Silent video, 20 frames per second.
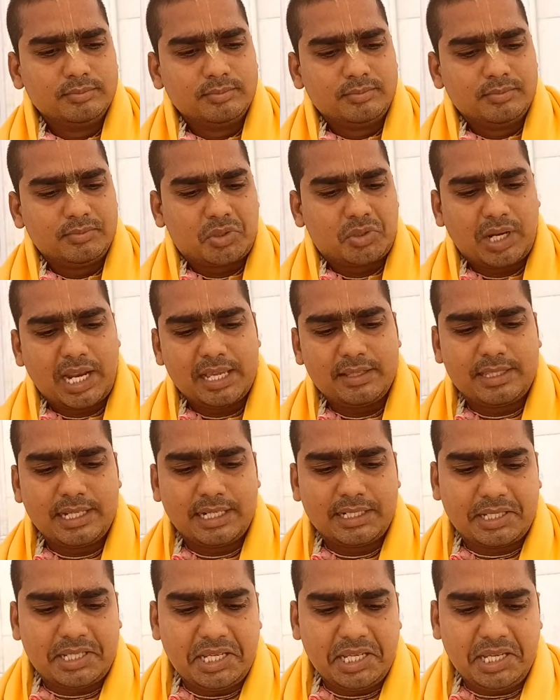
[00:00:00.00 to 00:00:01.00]
So like
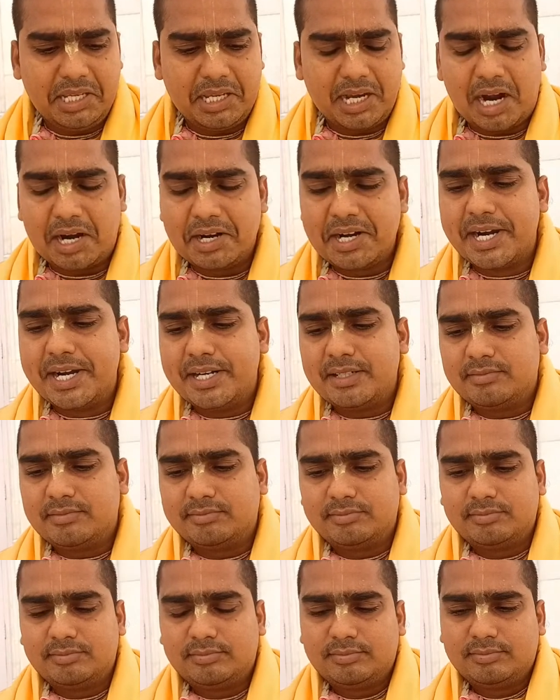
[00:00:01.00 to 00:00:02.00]
that he ordered.
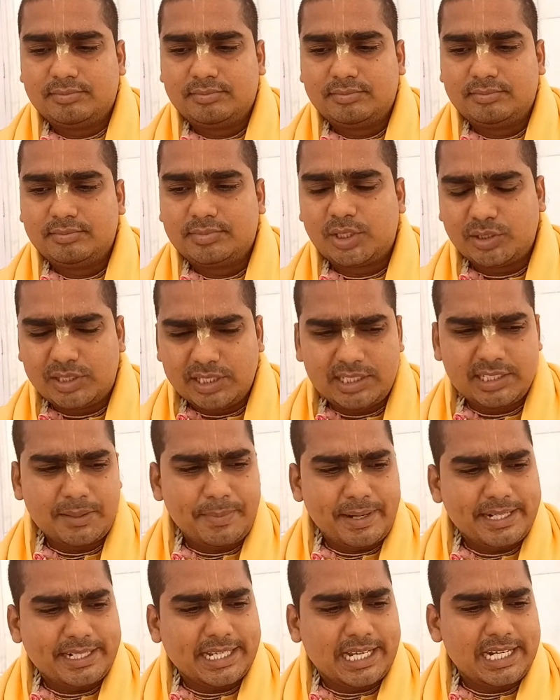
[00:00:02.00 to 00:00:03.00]
So this is the
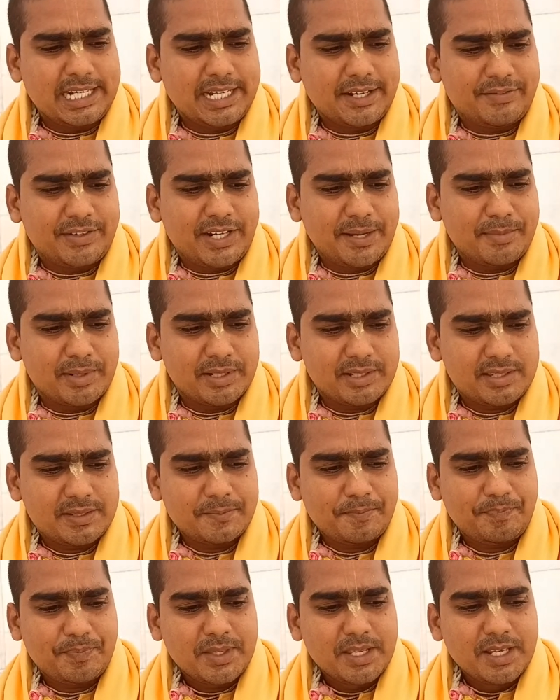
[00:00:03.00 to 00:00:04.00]
mentality of demons.
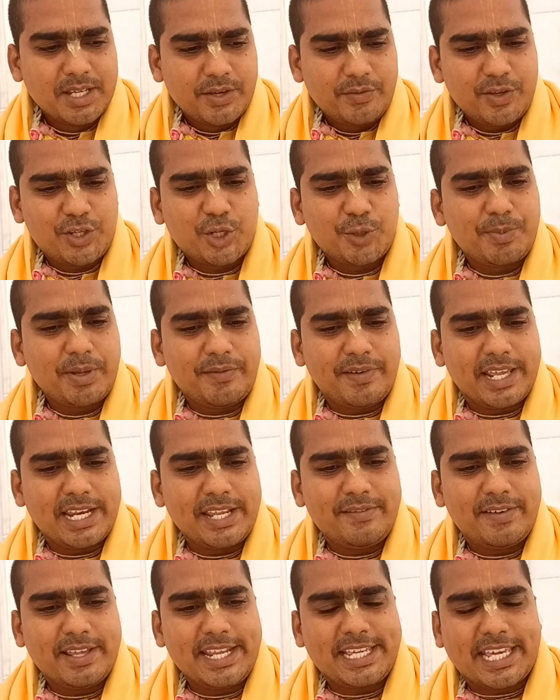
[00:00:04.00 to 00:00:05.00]
We should be very,
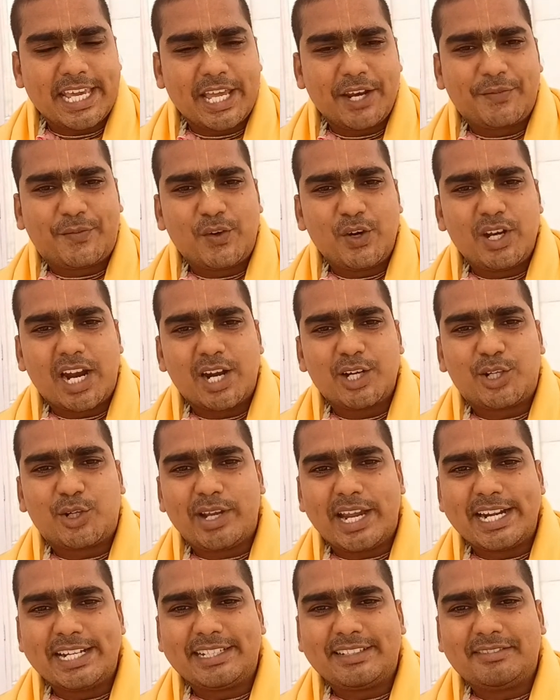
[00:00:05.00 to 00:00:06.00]
very careful not to
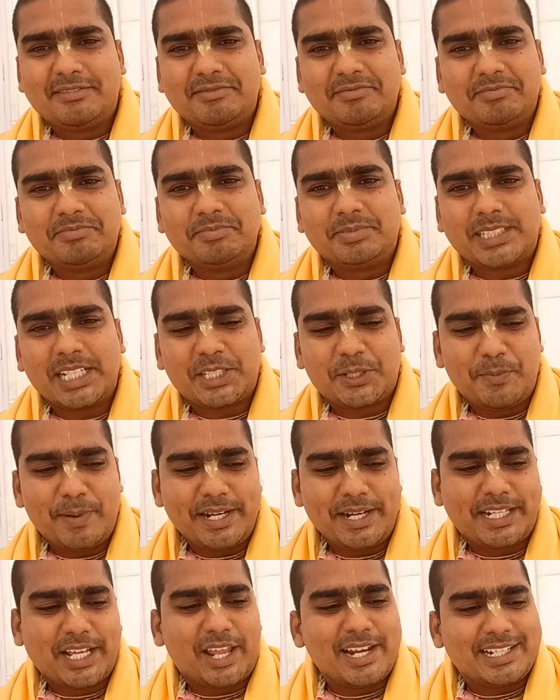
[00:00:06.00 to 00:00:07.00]
get such
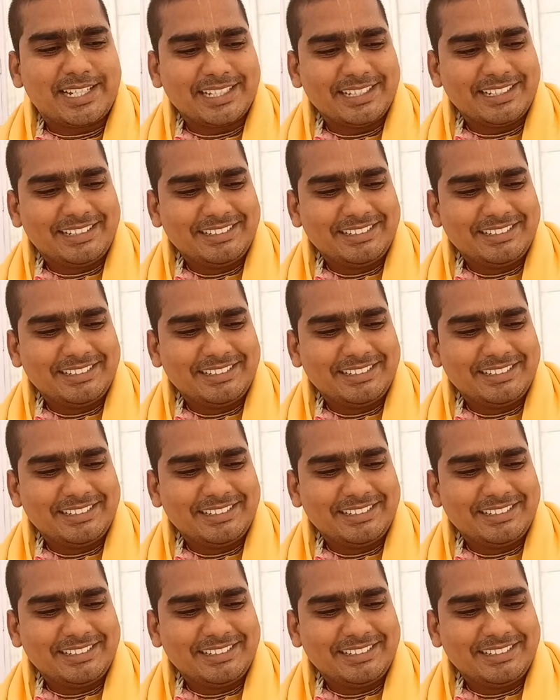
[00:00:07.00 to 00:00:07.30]
mentality,